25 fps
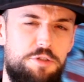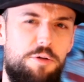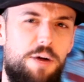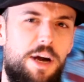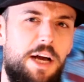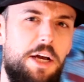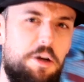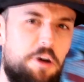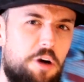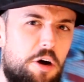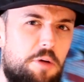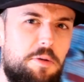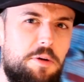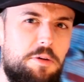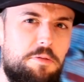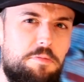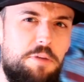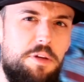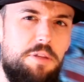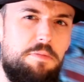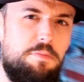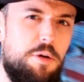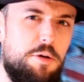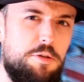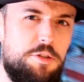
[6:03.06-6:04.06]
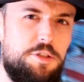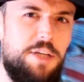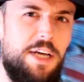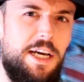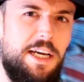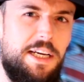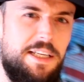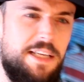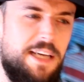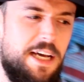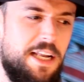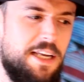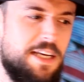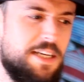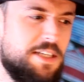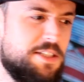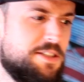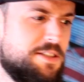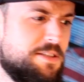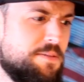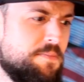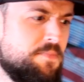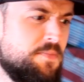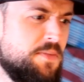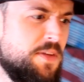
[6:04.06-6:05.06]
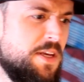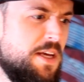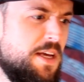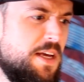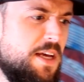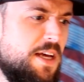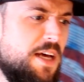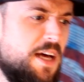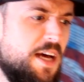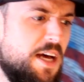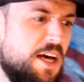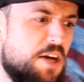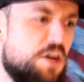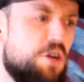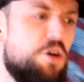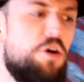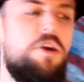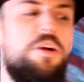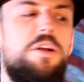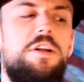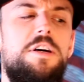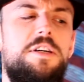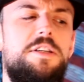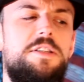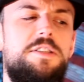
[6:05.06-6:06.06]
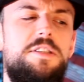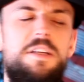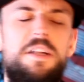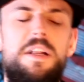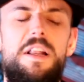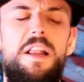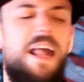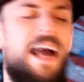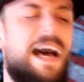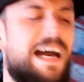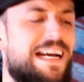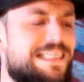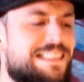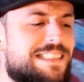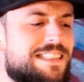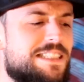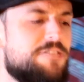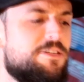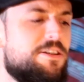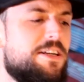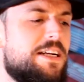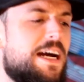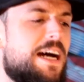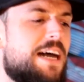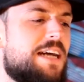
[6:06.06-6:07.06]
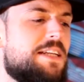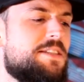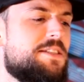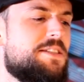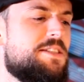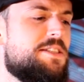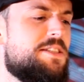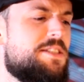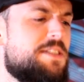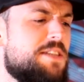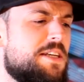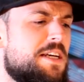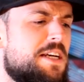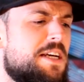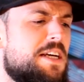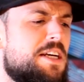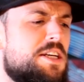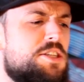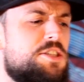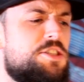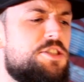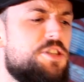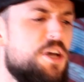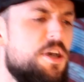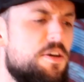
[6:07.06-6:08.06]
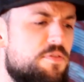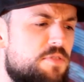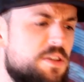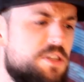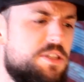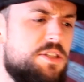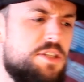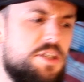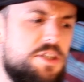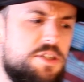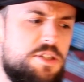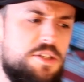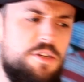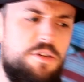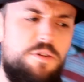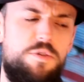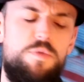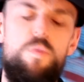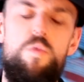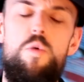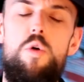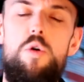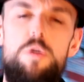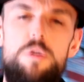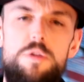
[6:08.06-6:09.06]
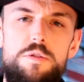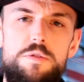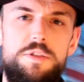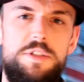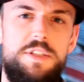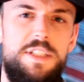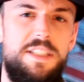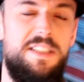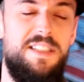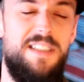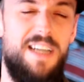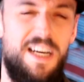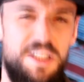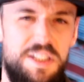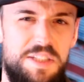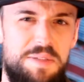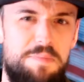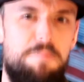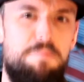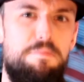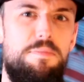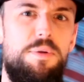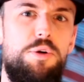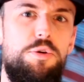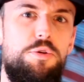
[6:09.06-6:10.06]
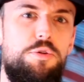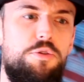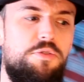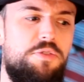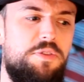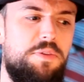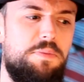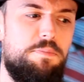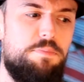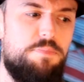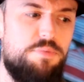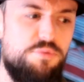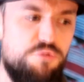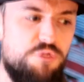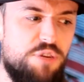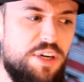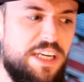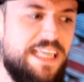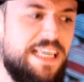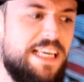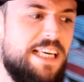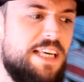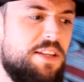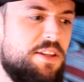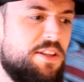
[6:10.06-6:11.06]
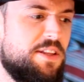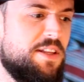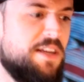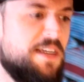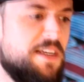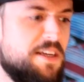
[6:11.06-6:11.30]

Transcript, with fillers: quite common with most psychedelics. Colors and lights are enhanced. Surfaces and walls, they start to move and breathe.